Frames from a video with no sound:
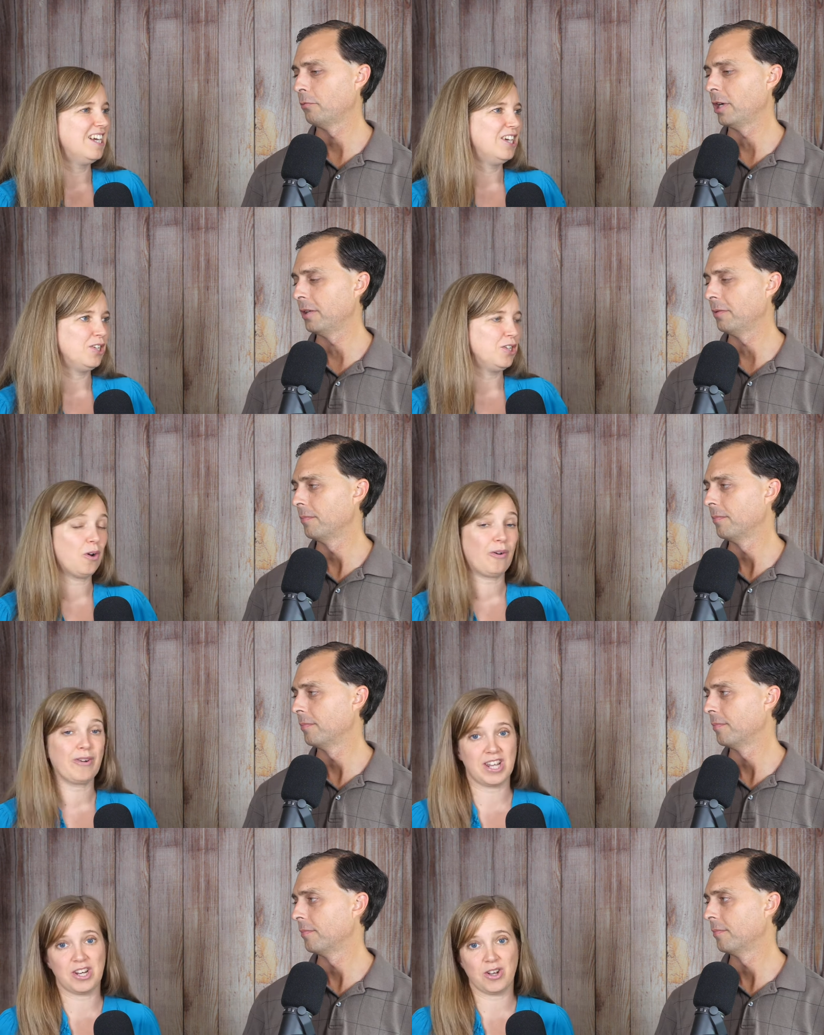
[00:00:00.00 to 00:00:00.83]
Speaker 1: Right. You
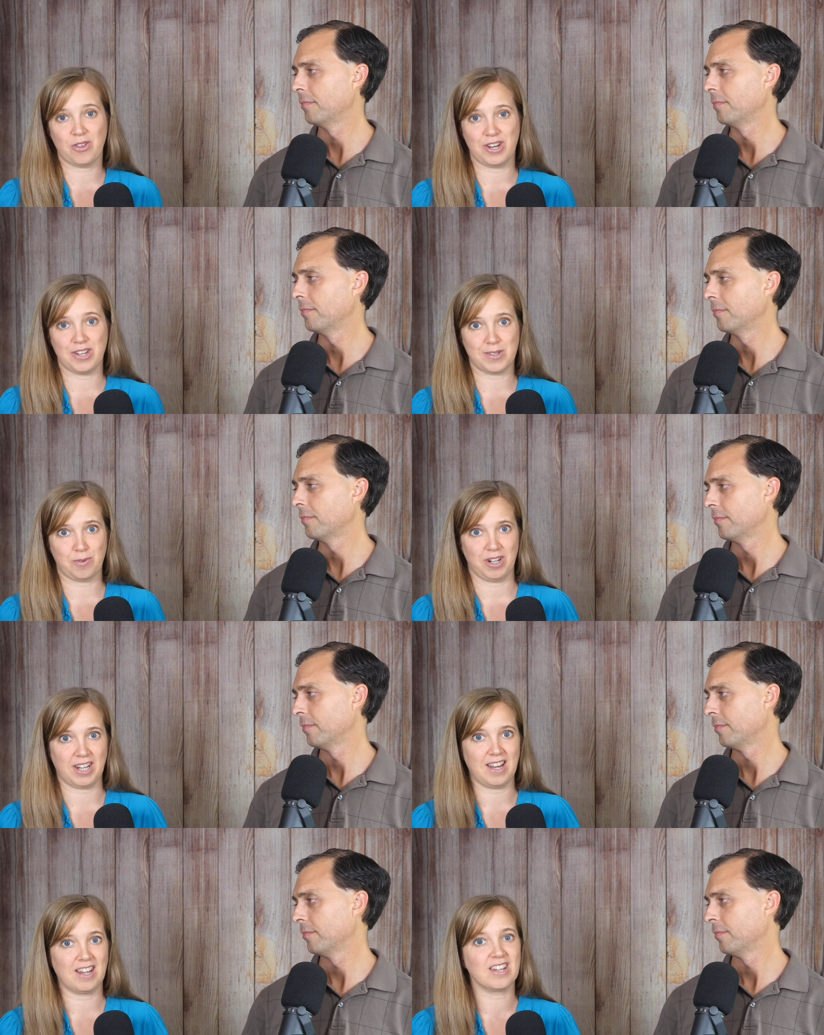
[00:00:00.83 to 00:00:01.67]
already know that it's
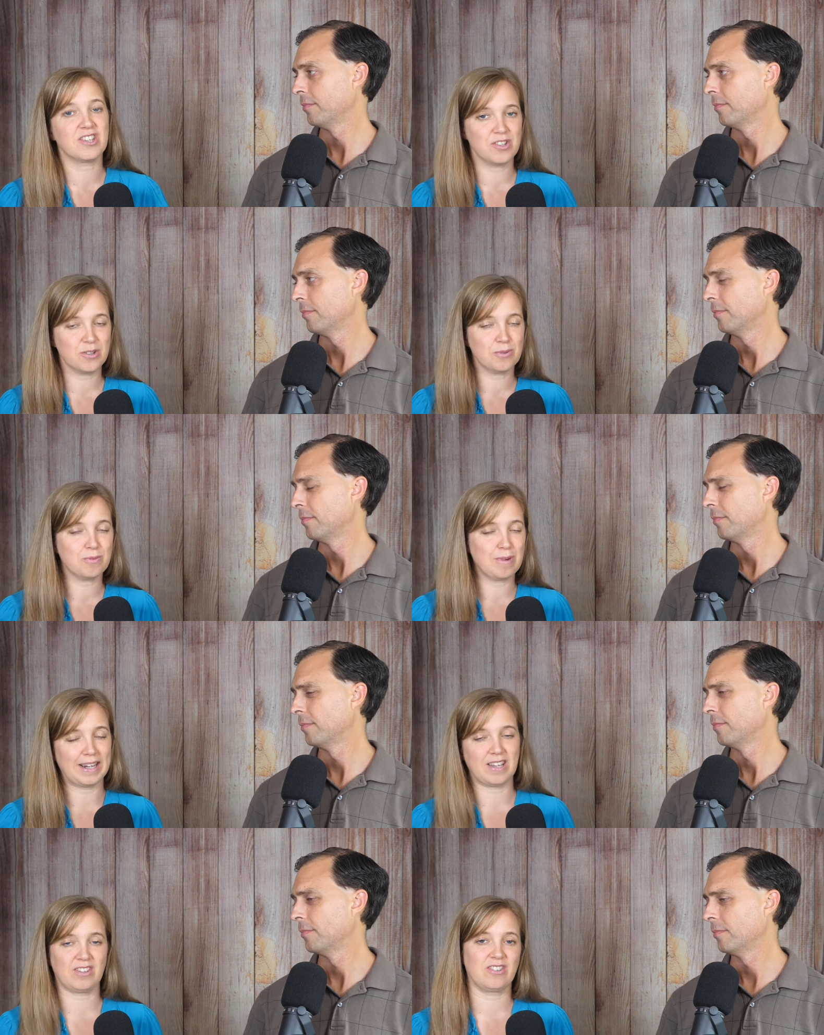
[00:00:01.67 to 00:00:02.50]
working because you
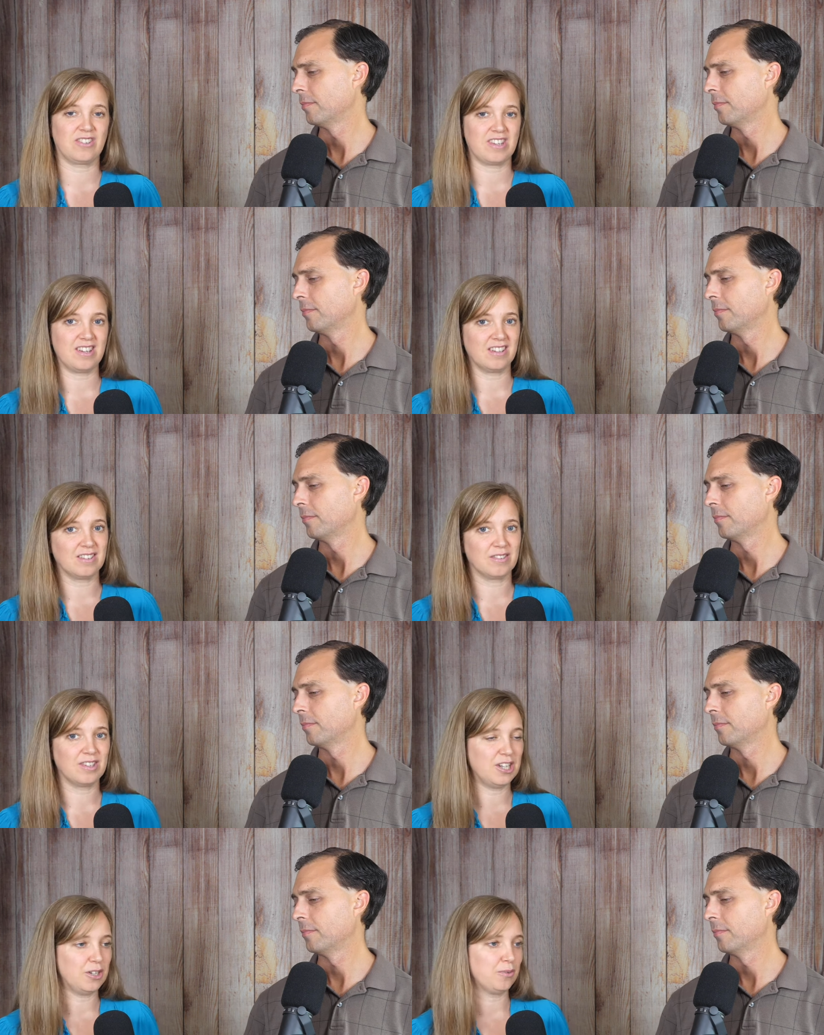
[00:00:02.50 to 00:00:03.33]
regularly,
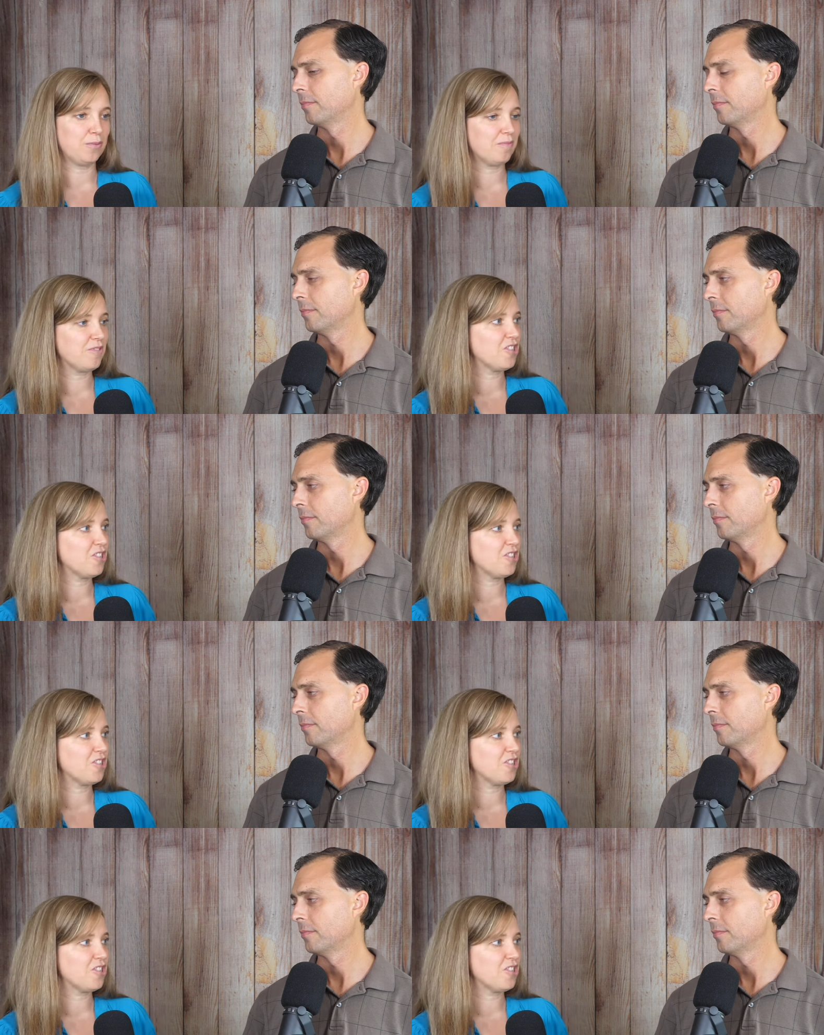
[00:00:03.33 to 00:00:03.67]
you know,